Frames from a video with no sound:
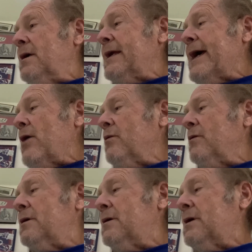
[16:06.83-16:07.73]
Now,
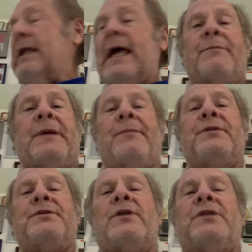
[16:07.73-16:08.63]
a lot of people
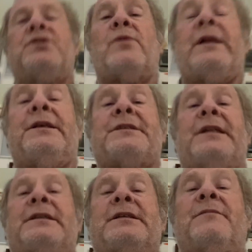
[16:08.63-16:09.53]
don't enjoy
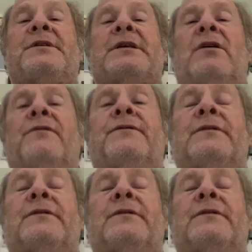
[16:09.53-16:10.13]
listening to themselves